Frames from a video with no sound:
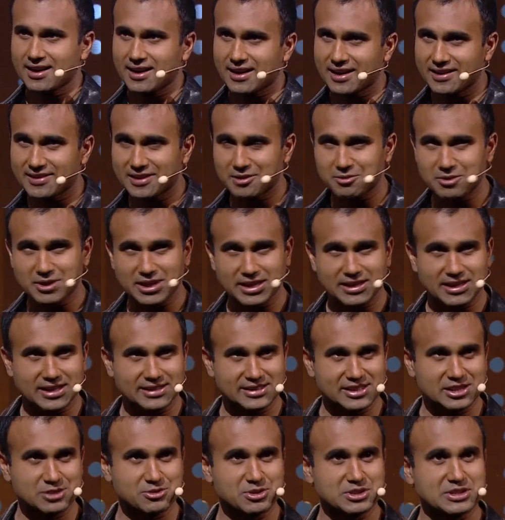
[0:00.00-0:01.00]
And then when I
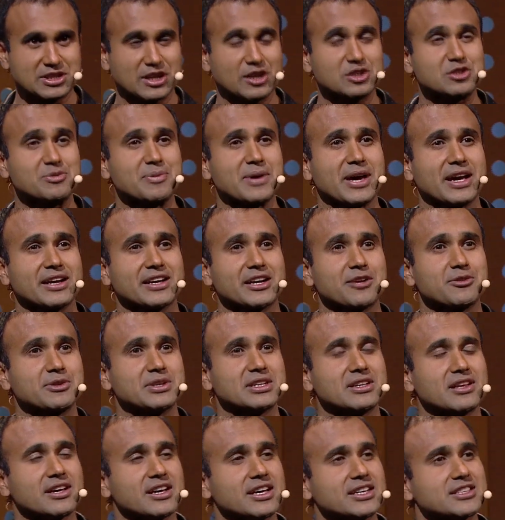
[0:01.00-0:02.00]
got these results back, I
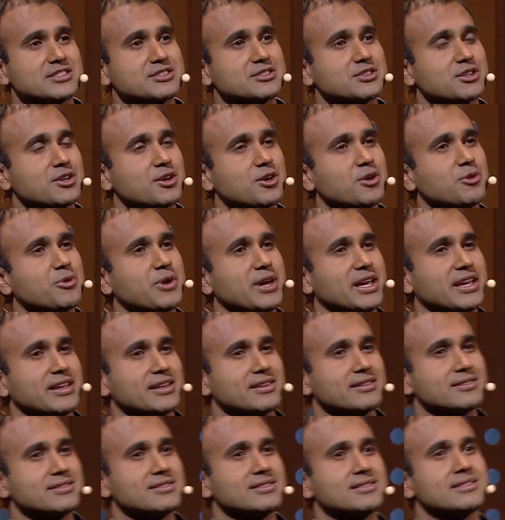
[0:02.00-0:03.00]
realized, oh
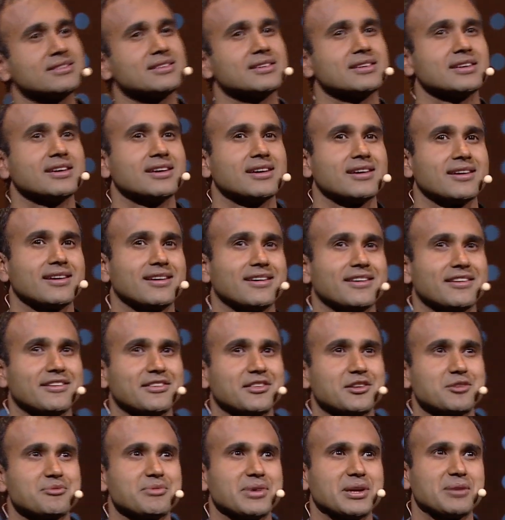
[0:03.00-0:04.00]
wait,
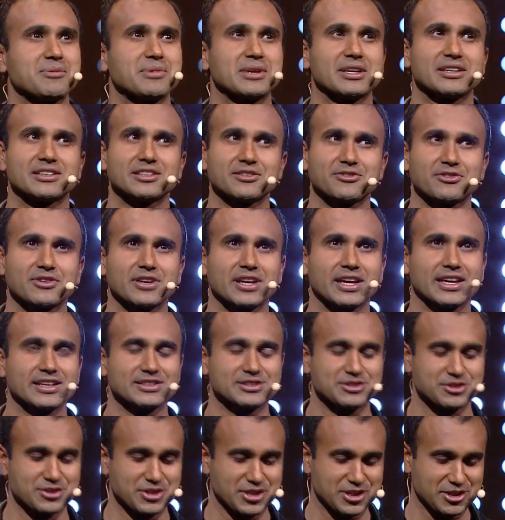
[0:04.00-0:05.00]
there may be a different
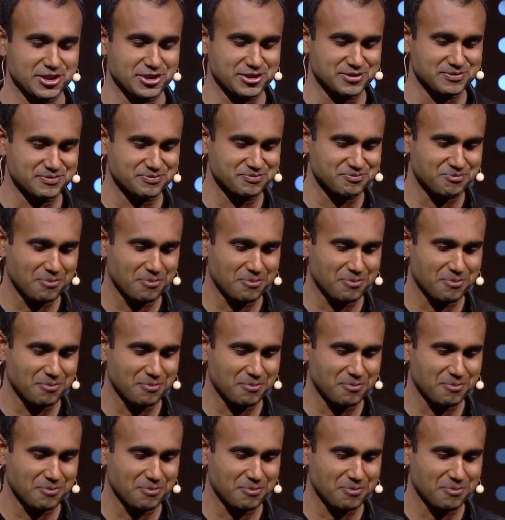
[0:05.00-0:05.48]
answer here.